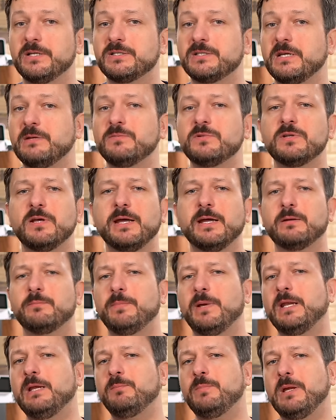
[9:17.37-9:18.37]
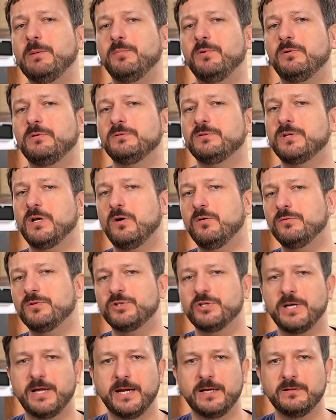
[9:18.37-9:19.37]
seems like many people don't
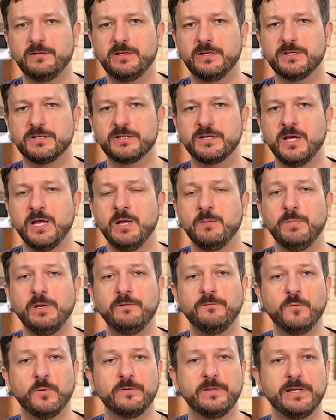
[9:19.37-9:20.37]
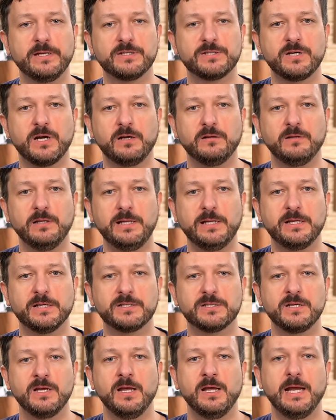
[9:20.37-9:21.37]
check this before they install
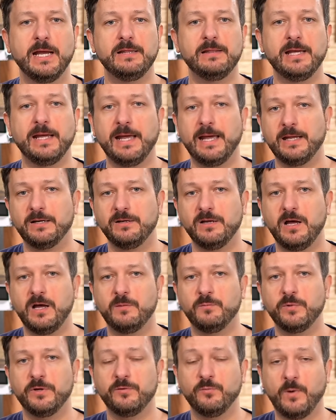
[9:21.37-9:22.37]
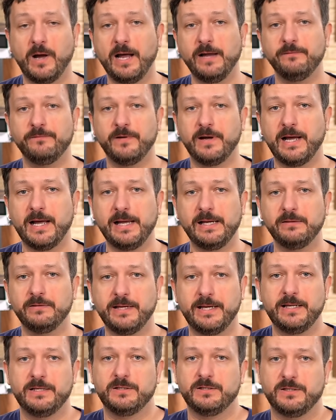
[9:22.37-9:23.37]
Linux and they end up with Wi Fi
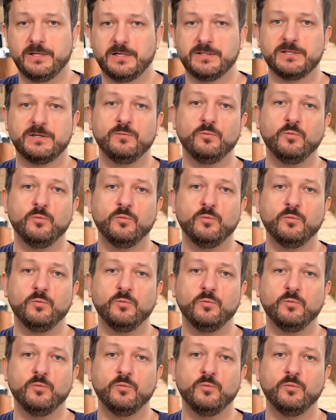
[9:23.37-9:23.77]
that doesn't